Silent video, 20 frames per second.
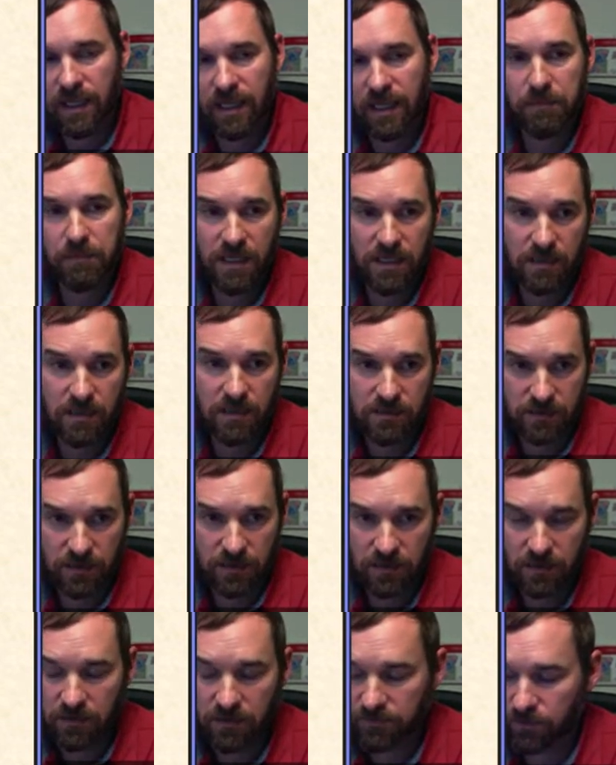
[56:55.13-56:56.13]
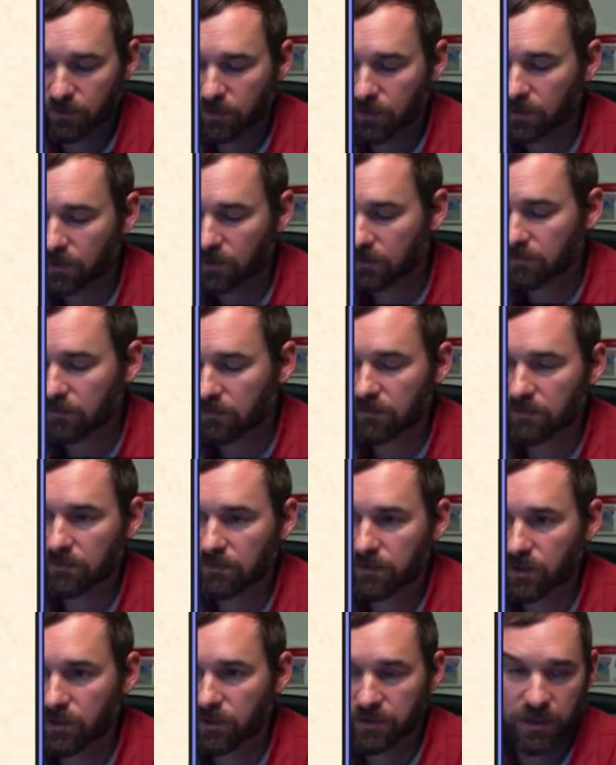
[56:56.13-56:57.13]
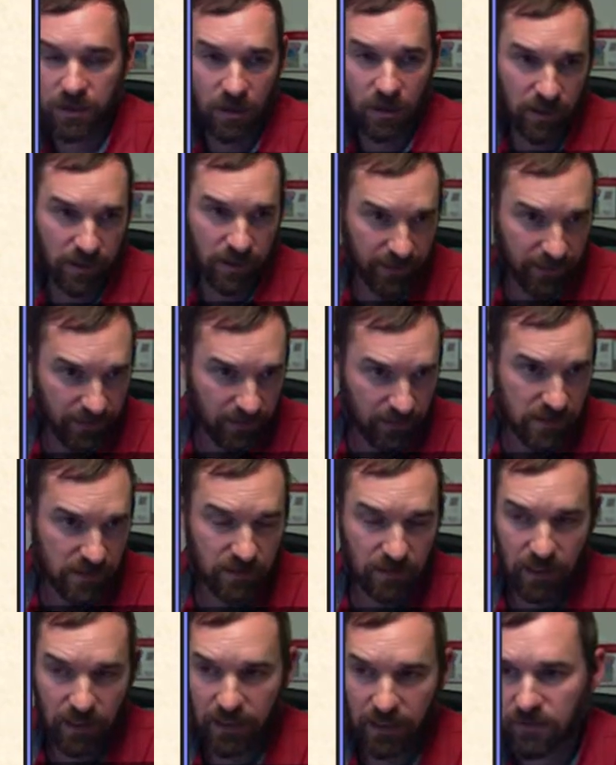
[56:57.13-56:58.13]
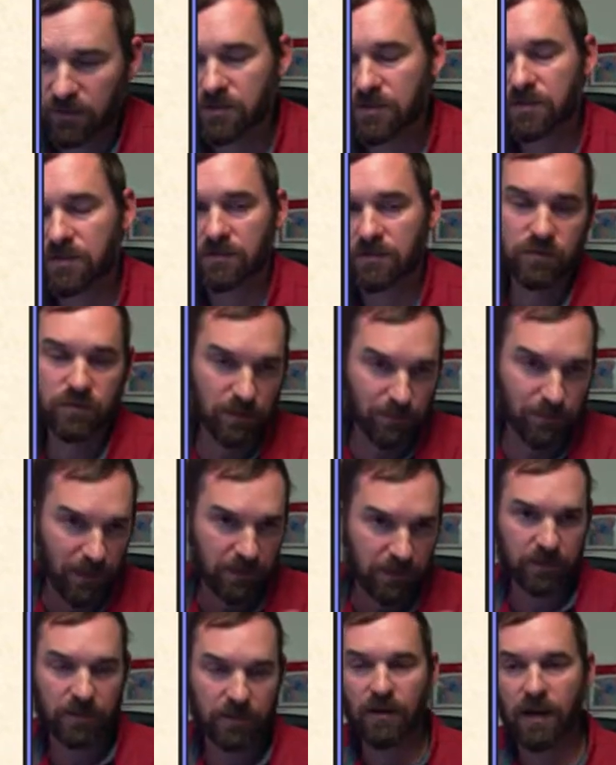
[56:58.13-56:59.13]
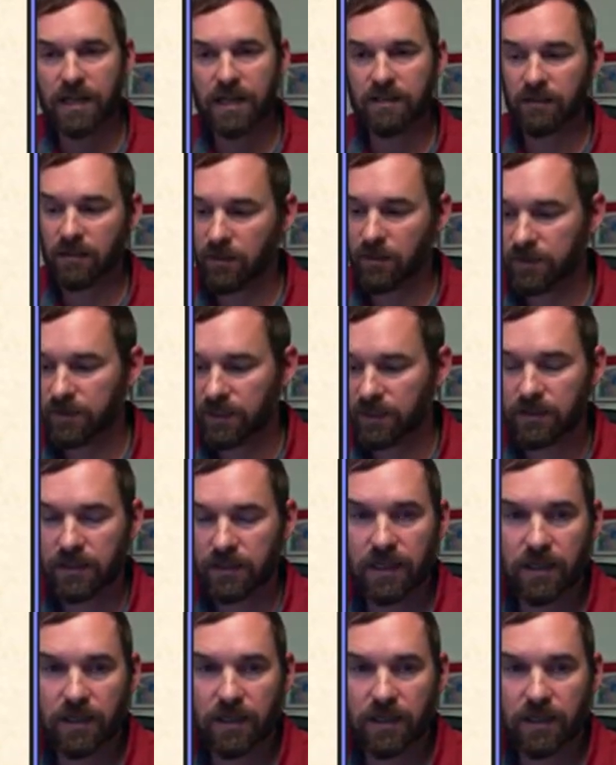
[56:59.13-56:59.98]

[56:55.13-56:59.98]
can be considered for cougar target areas. And there's some other criteria within